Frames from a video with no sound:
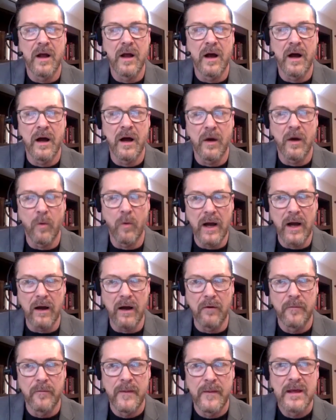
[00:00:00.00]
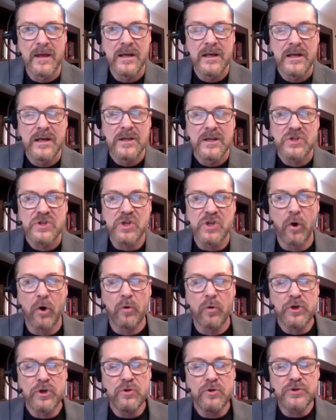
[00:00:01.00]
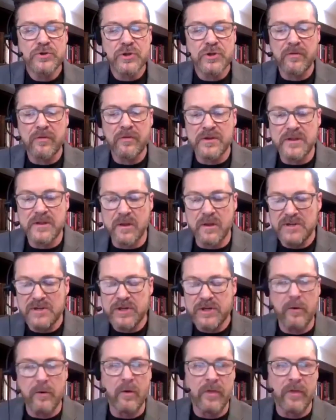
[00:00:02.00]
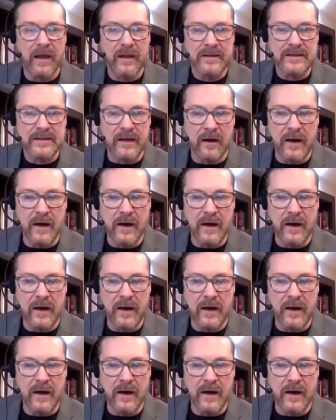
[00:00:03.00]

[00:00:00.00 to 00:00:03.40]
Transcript: Oh, wow. So you took the material that